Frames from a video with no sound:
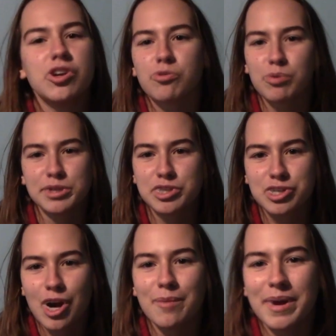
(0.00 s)
your Prince
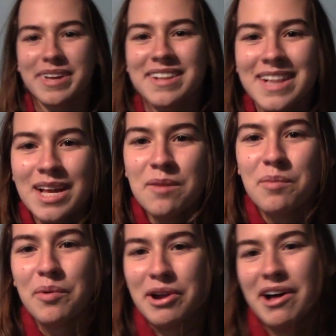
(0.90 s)
Charming,
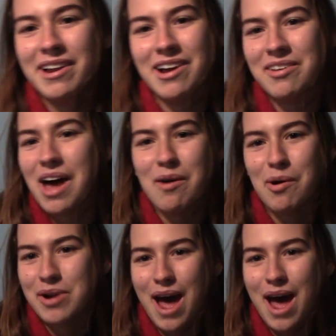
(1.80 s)
but we all know that won't